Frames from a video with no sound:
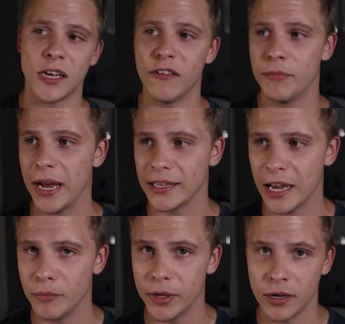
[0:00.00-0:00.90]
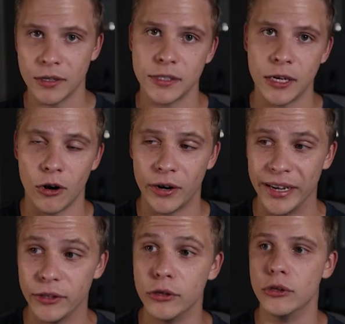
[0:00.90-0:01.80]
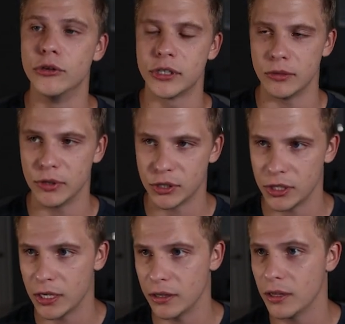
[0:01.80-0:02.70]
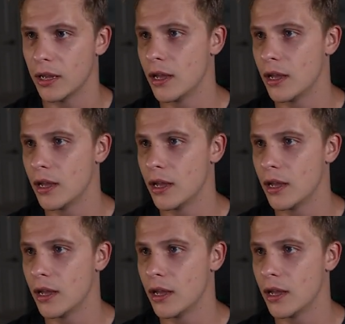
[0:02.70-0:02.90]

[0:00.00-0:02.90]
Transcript: off back down because they are a dilution machine.